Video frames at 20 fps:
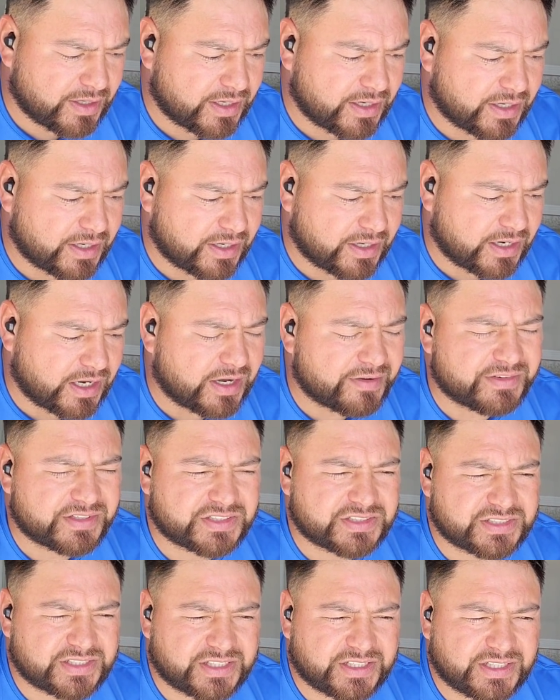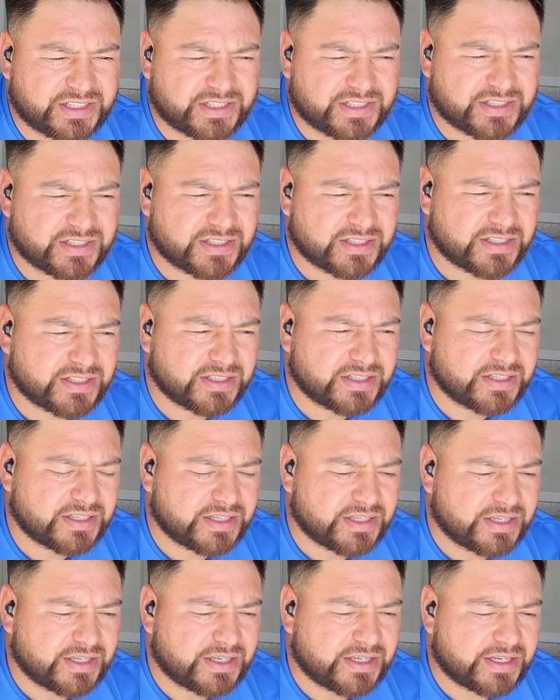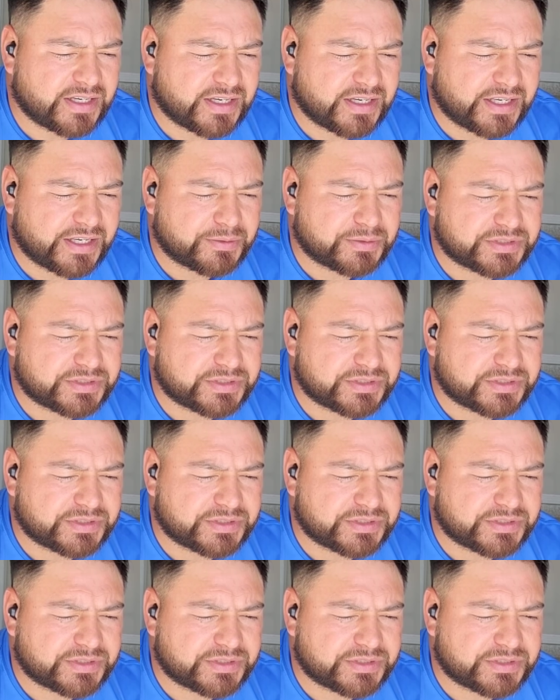obviously it